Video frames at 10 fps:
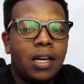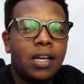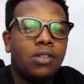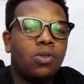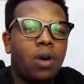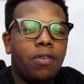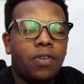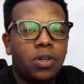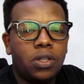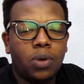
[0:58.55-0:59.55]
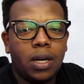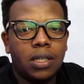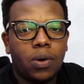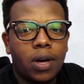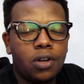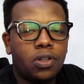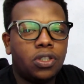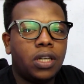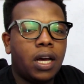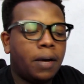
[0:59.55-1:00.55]
so I found it wise, why not
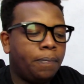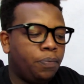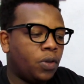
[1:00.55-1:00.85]
share